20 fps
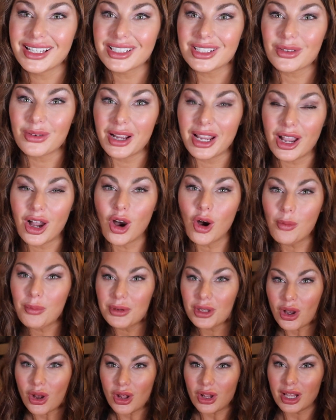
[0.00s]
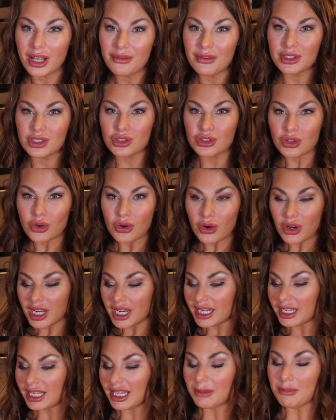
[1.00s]
So I hope y'all have
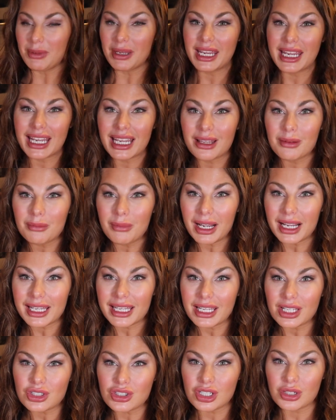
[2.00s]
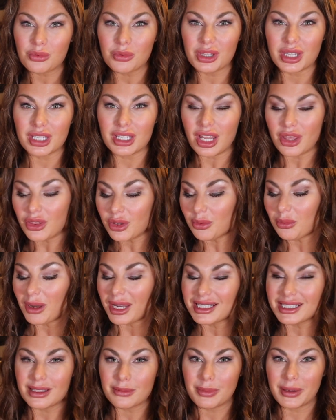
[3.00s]
enjoyed being in my kitchen with another
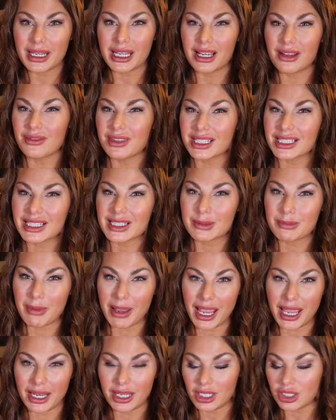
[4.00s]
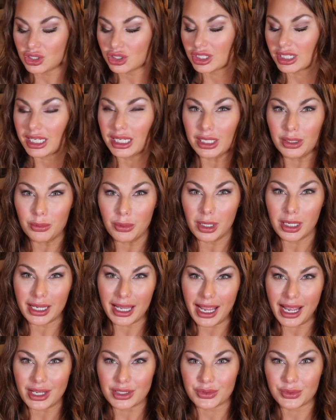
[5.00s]
recipe of the Spanish quinoa
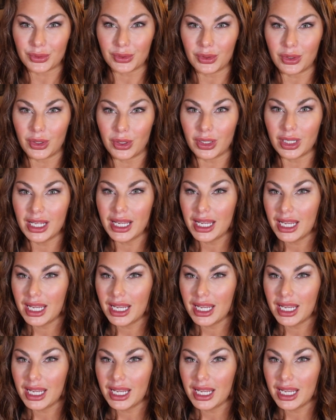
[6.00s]
casserole.